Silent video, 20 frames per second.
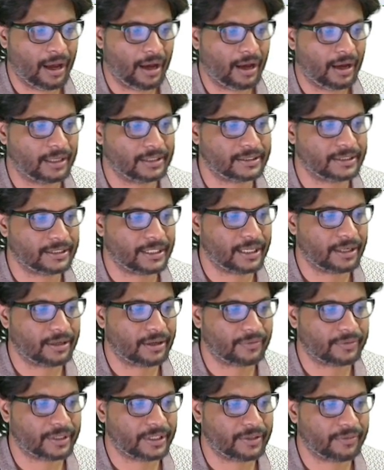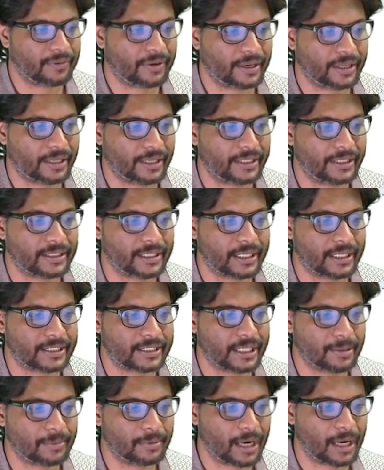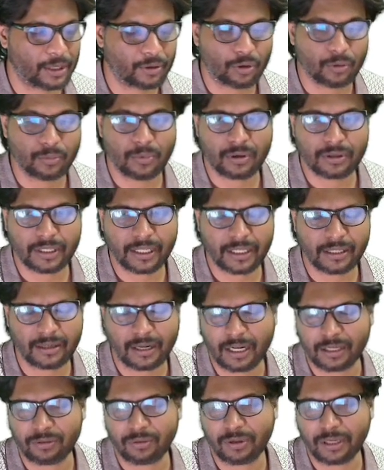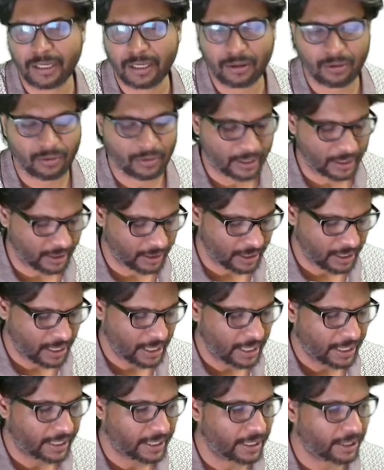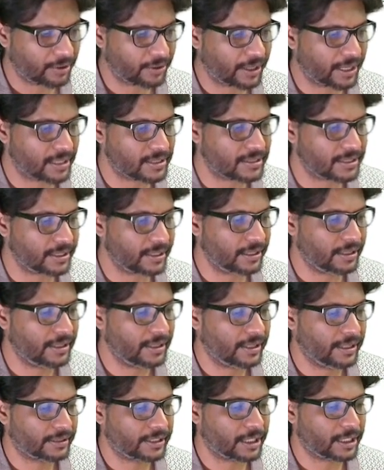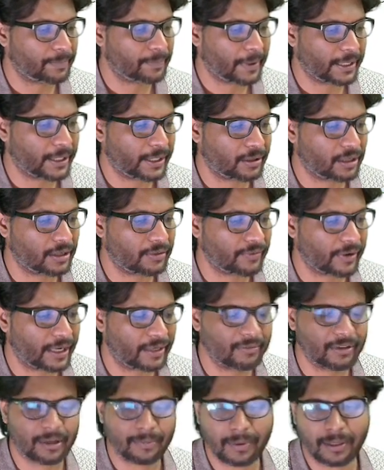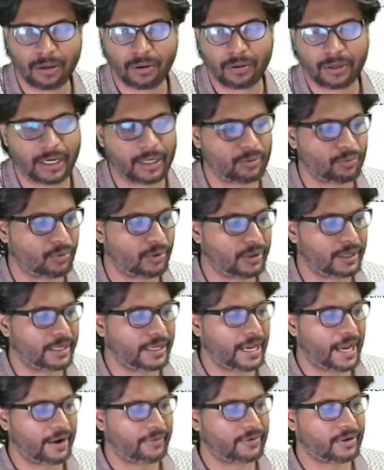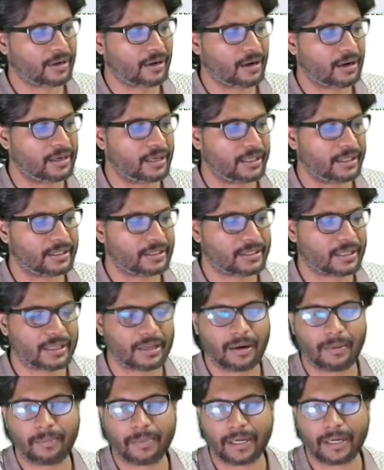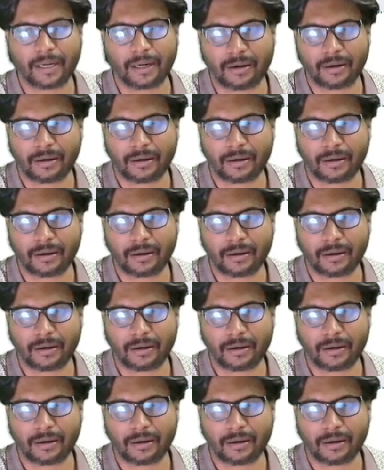scenario of the defer here. Is understandable? And one more thing, not only loading, here you can see that particular file will be loaded only after all others are completed.